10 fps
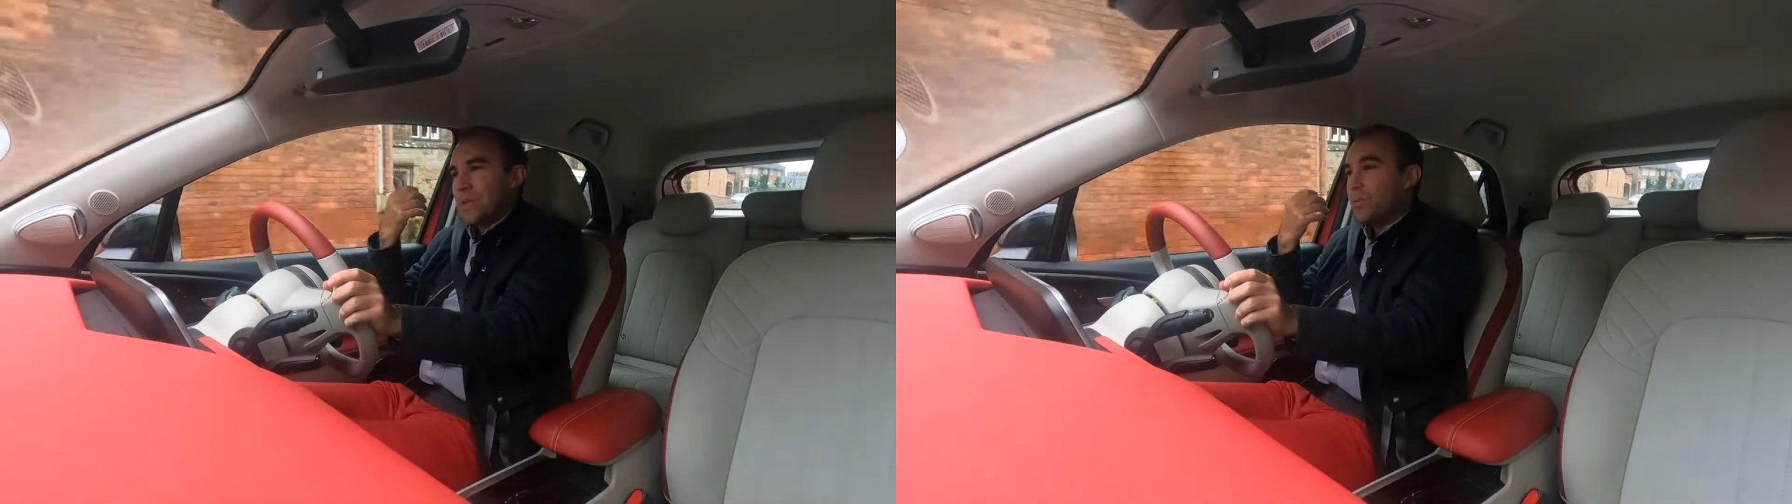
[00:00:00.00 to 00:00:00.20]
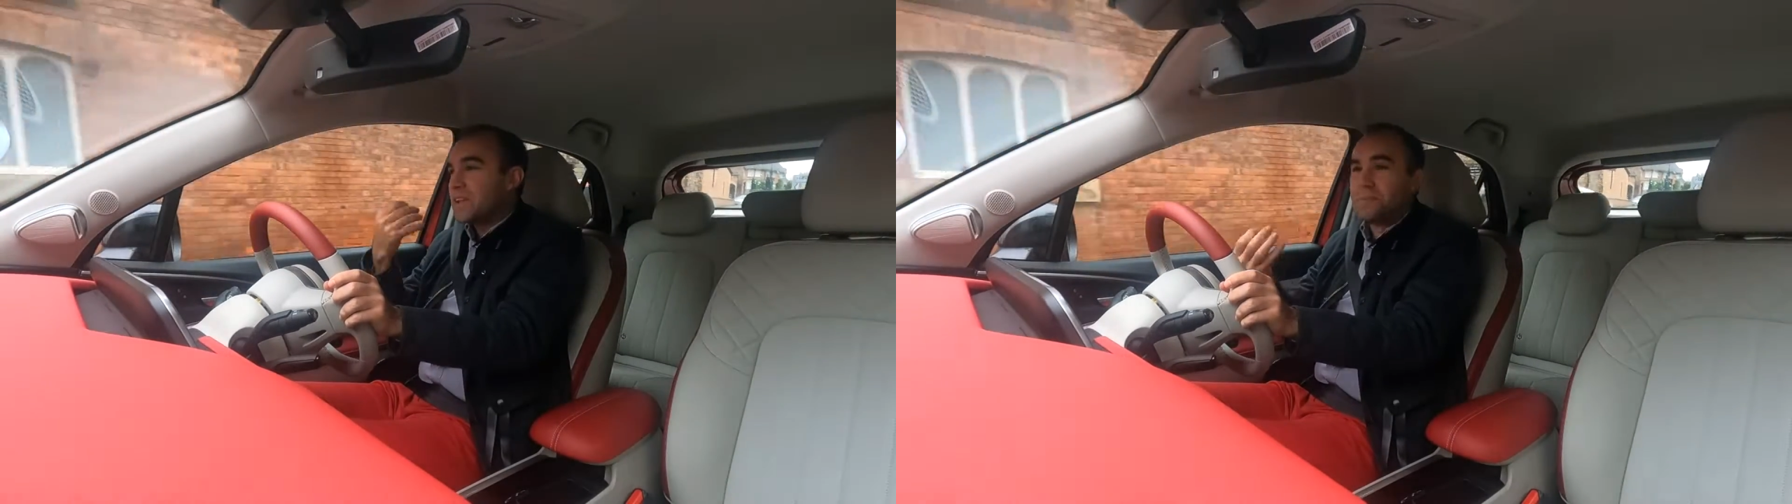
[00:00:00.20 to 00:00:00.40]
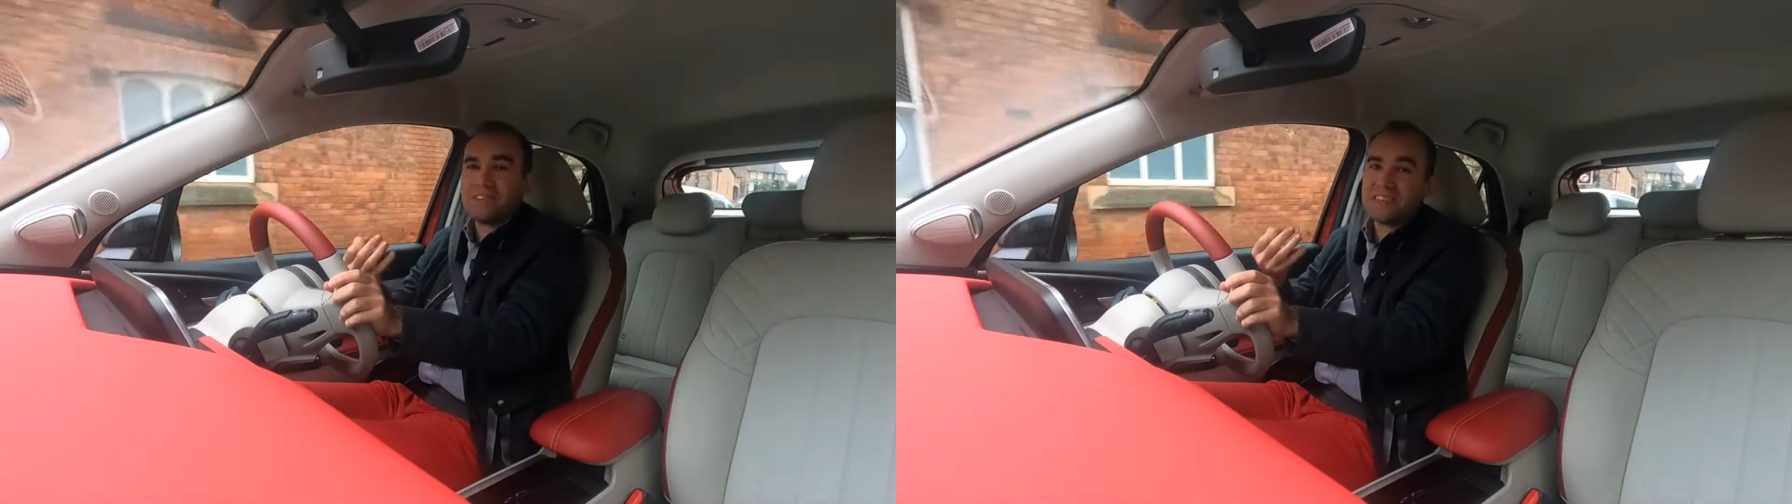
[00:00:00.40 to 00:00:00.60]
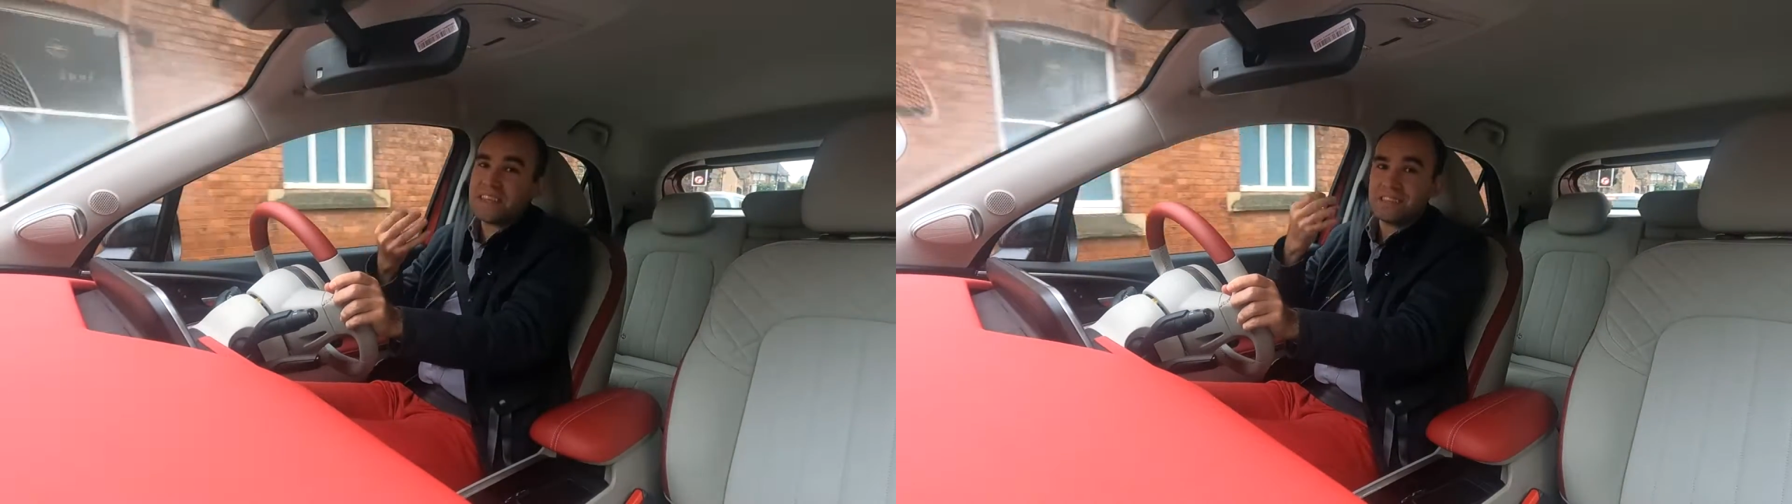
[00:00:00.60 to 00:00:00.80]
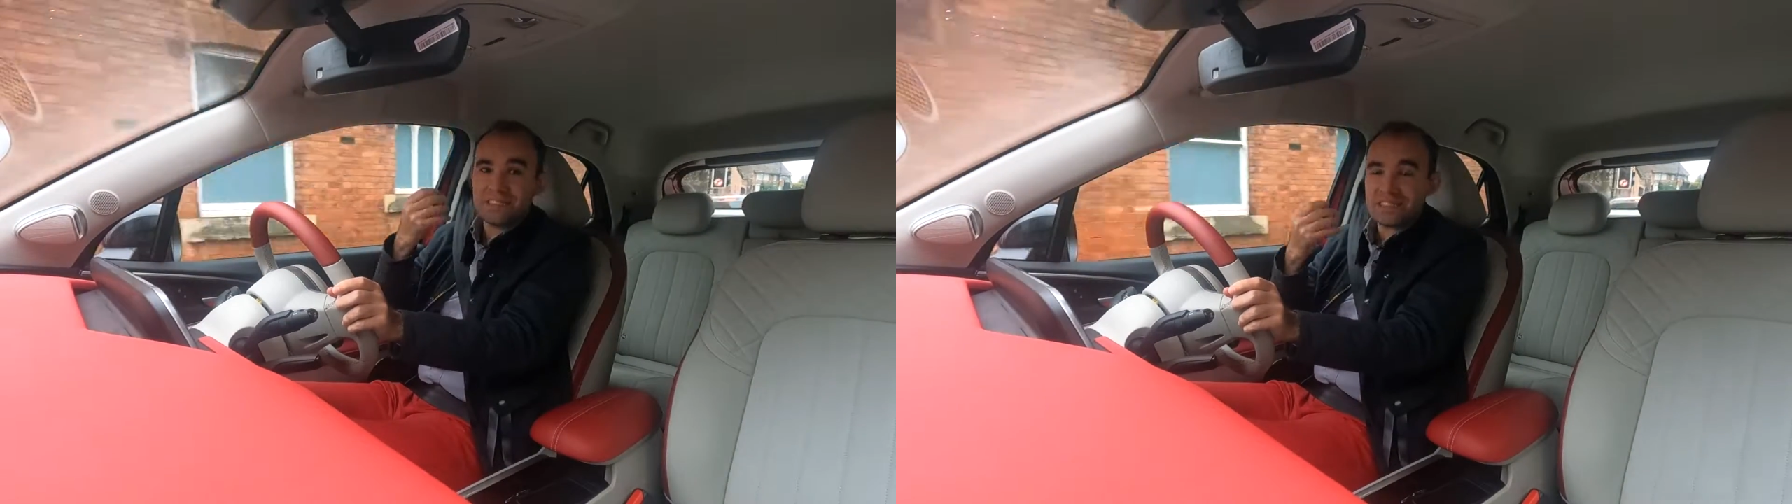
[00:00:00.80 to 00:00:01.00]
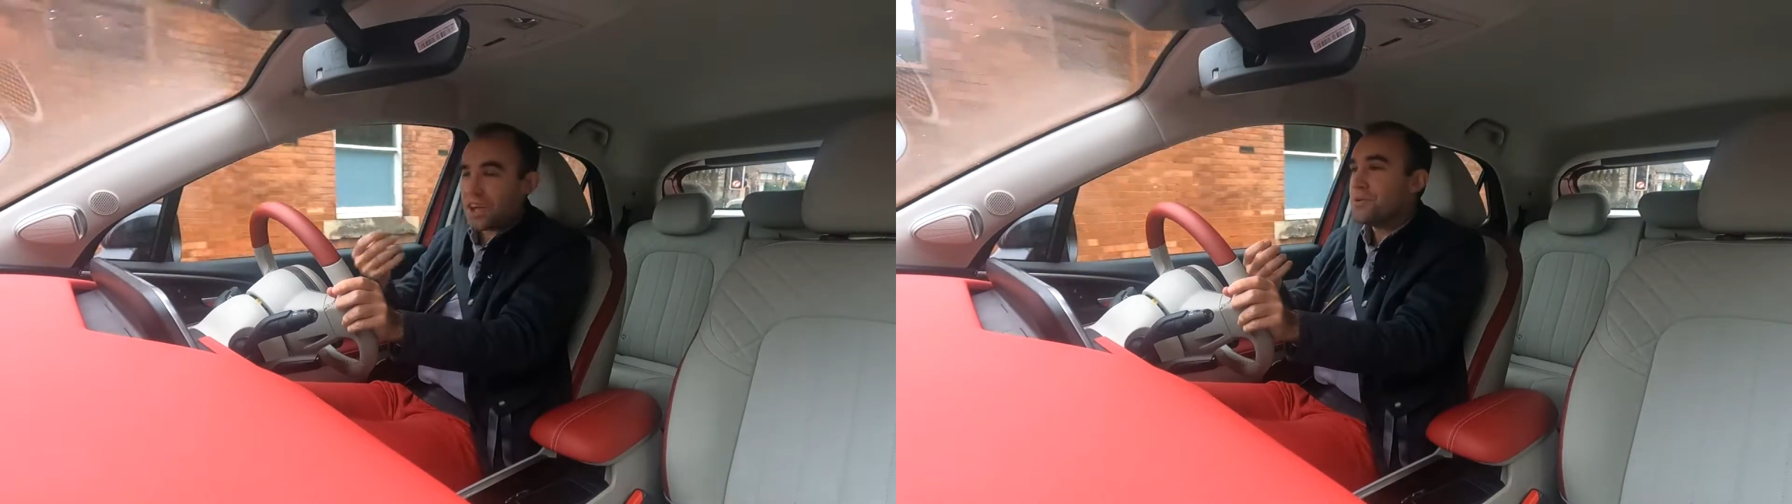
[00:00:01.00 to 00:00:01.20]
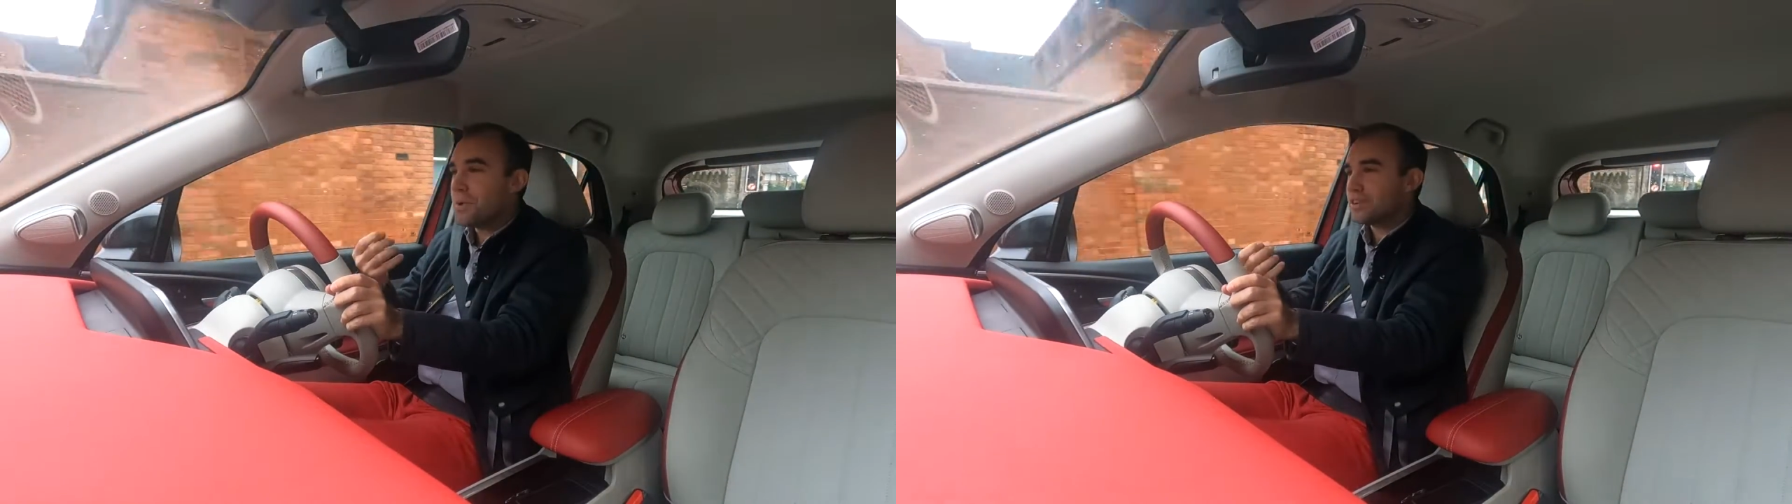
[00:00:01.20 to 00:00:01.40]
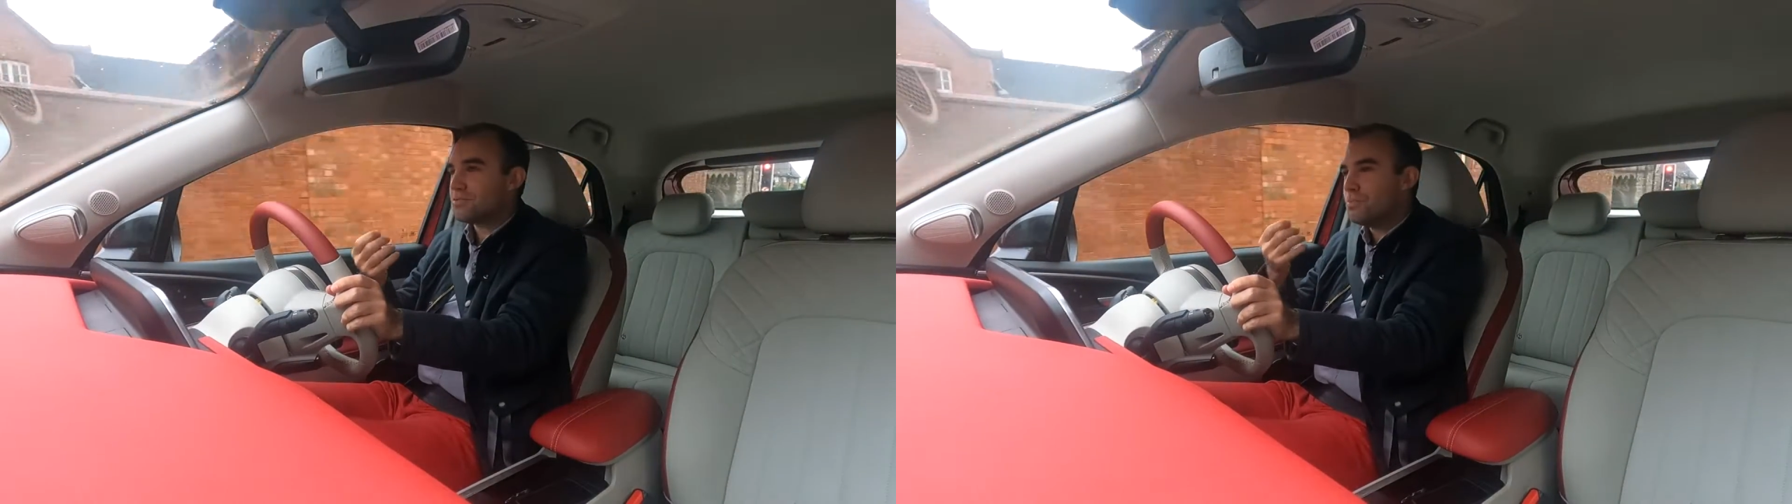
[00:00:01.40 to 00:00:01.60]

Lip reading: we're going to be seeing so much